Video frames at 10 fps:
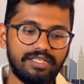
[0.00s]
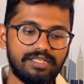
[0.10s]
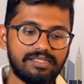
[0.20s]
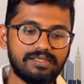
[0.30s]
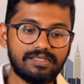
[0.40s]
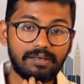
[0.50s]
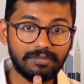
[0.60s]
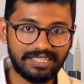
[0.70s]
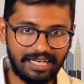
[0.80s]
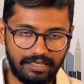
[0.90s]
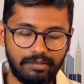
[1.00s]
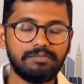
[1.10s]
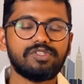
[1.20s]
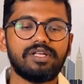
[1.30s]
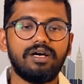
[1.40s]
is
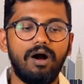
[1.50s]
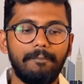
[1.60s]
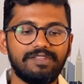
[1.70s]
sometimes um,